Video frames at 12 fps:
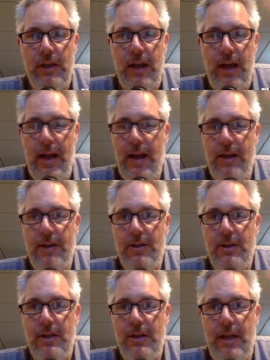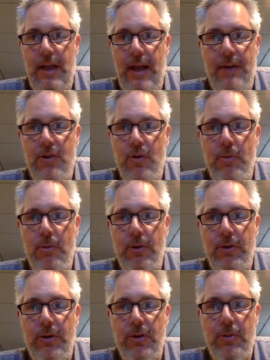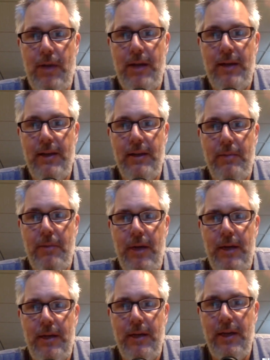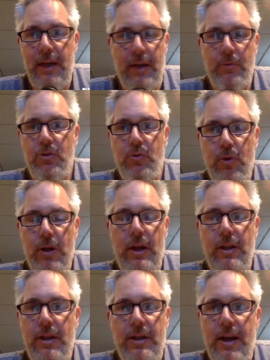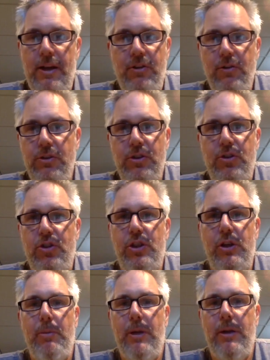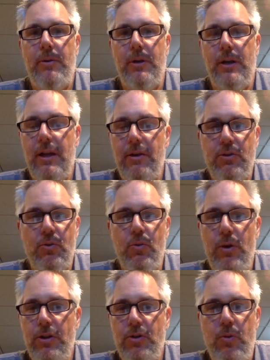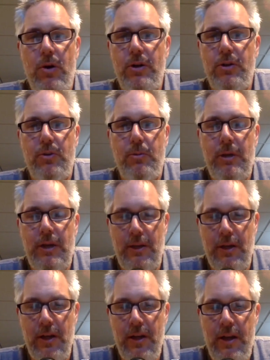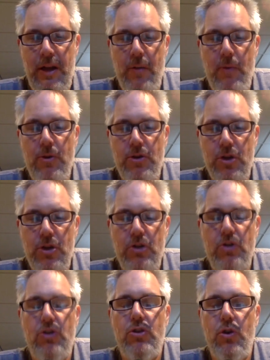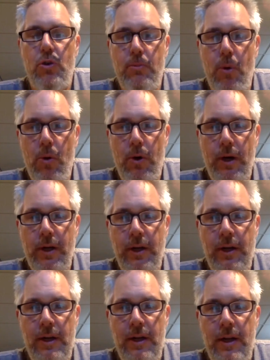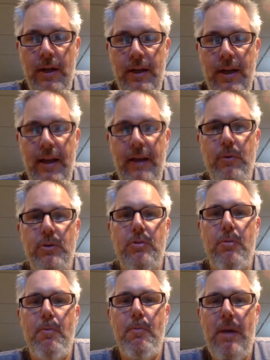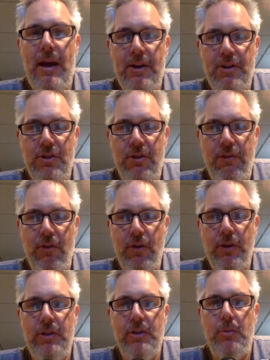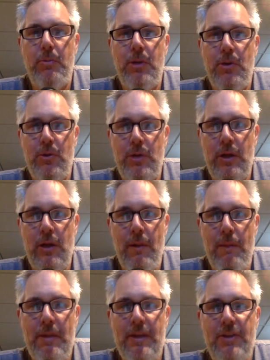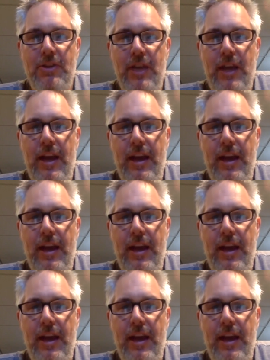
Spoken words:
and they had no ability to go back and get the puck. And it was and the Nashville just chip it out. It was rinse, wash, repeat. It was so boring, yet it was masterful in its beauty because the